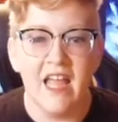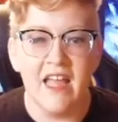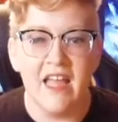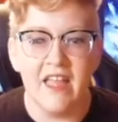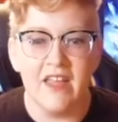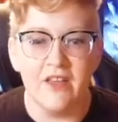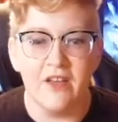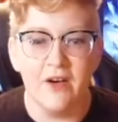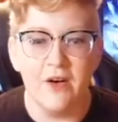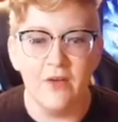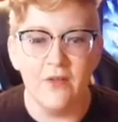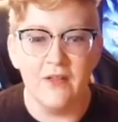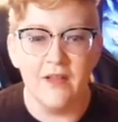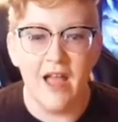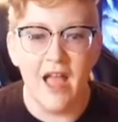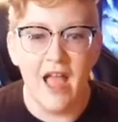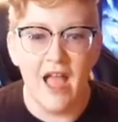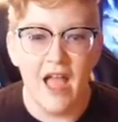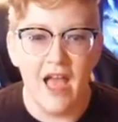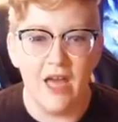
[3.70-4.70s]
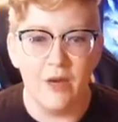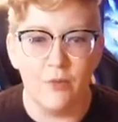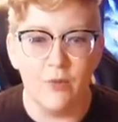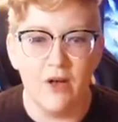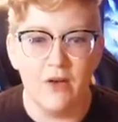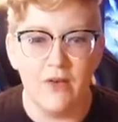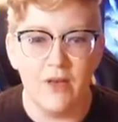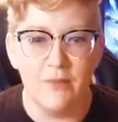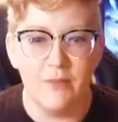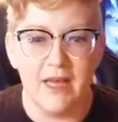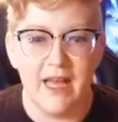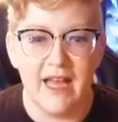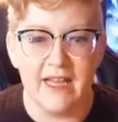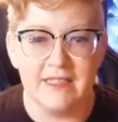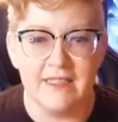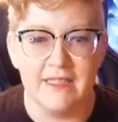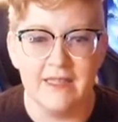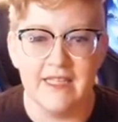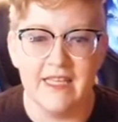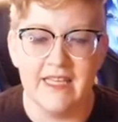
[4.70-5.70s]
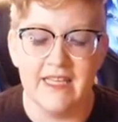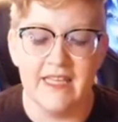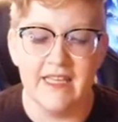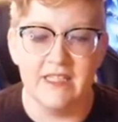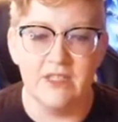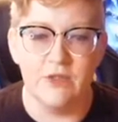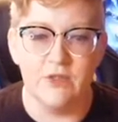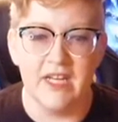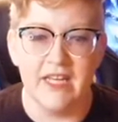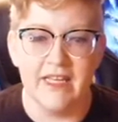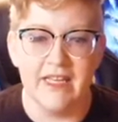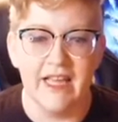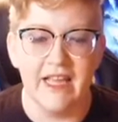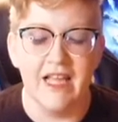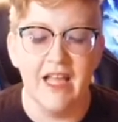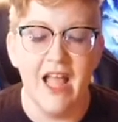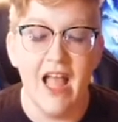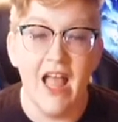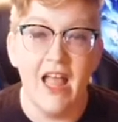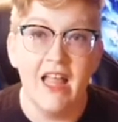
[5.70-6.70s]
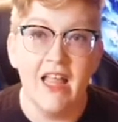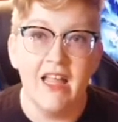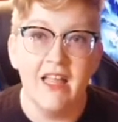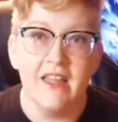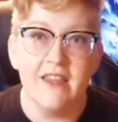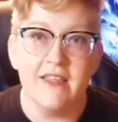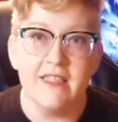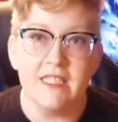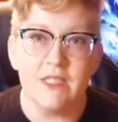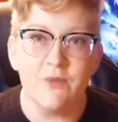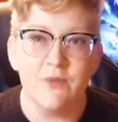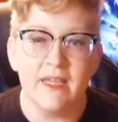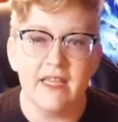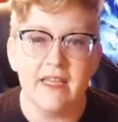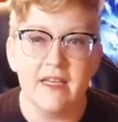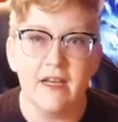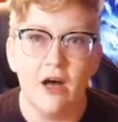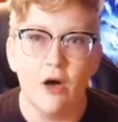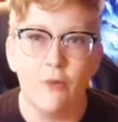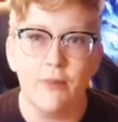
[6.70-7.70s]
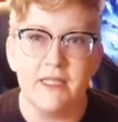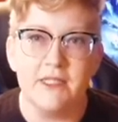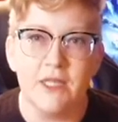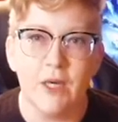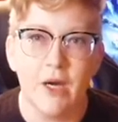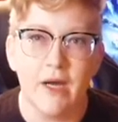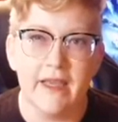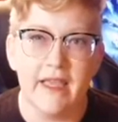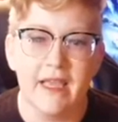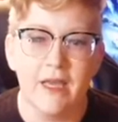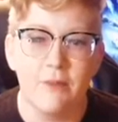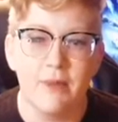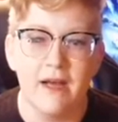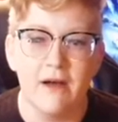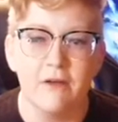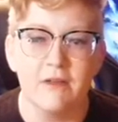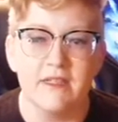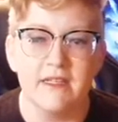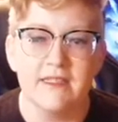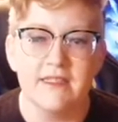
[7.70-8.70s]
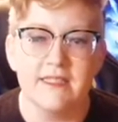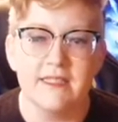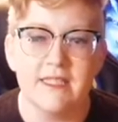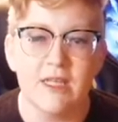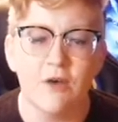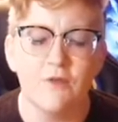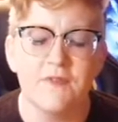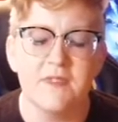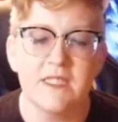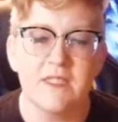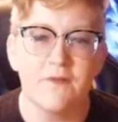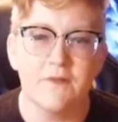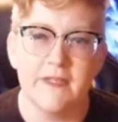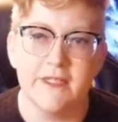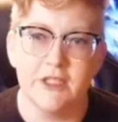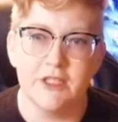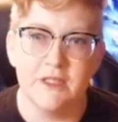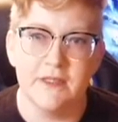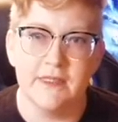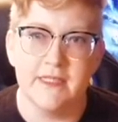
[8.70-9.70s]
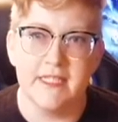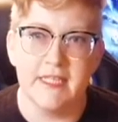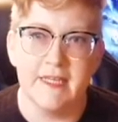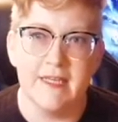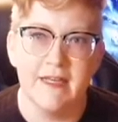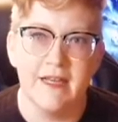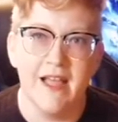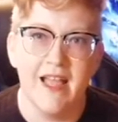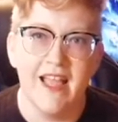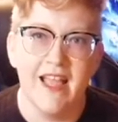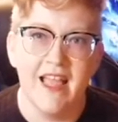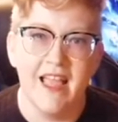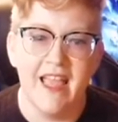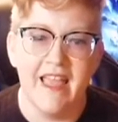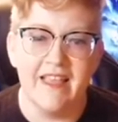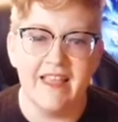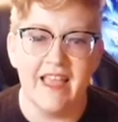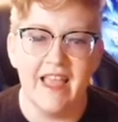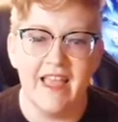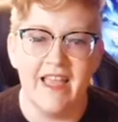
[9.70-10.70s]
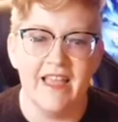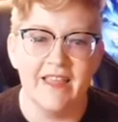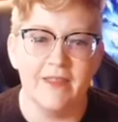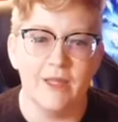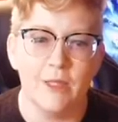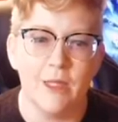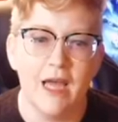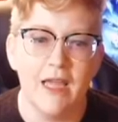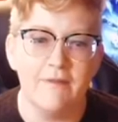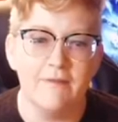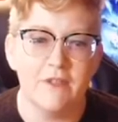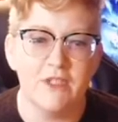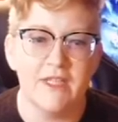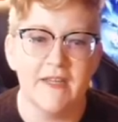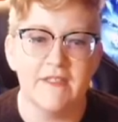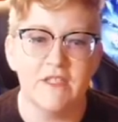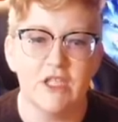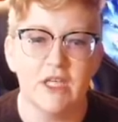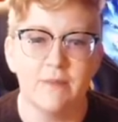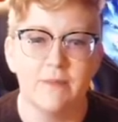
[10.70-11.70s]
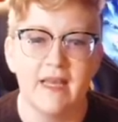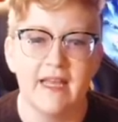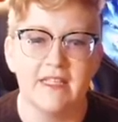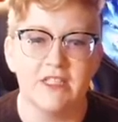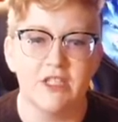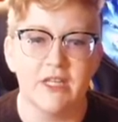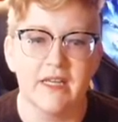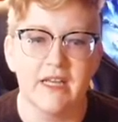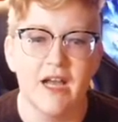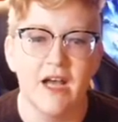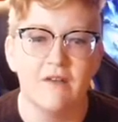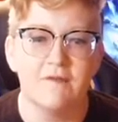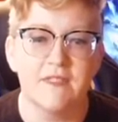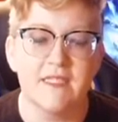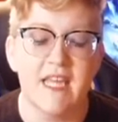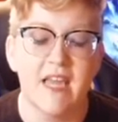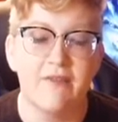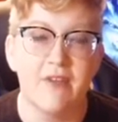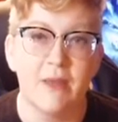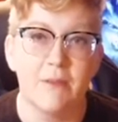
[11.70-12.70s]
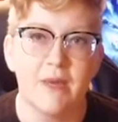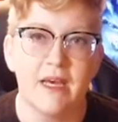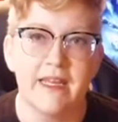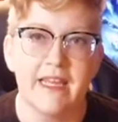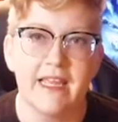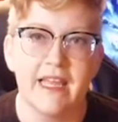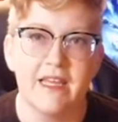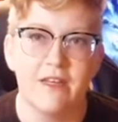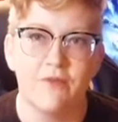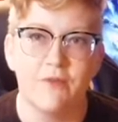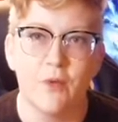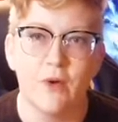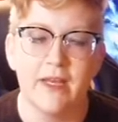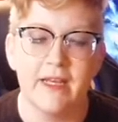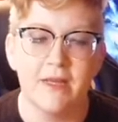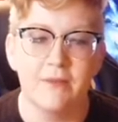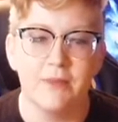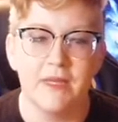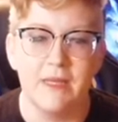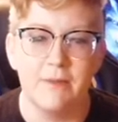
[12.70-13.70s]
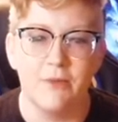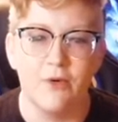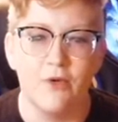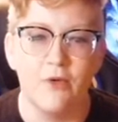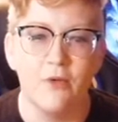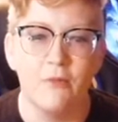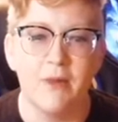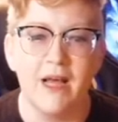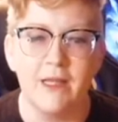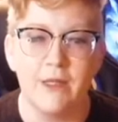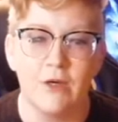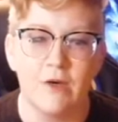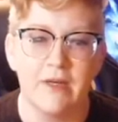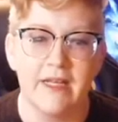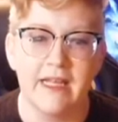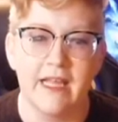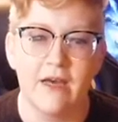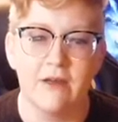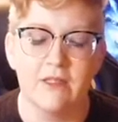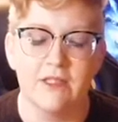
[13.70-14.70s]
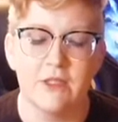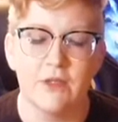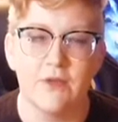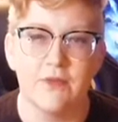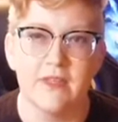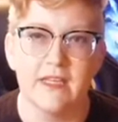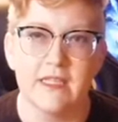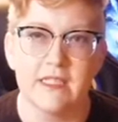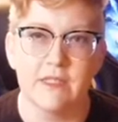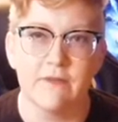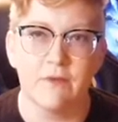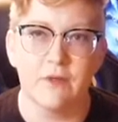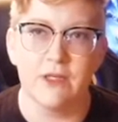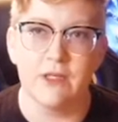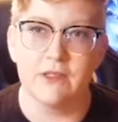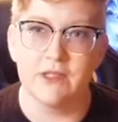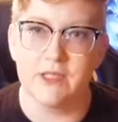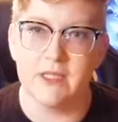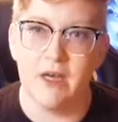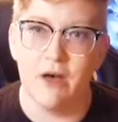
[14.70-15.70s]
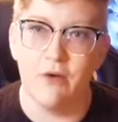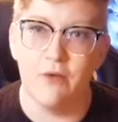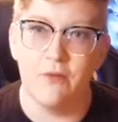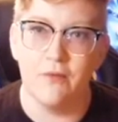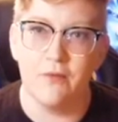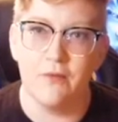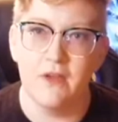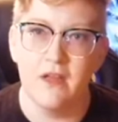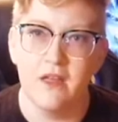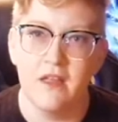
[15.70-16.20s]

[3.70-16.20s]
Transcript: Hey y'all, and welcome back to Thinking and Drinking. This week I'll be talking about self-sufficiency, aka the life-changing magic of saving money and avoiding people by learning how to do things for yourself.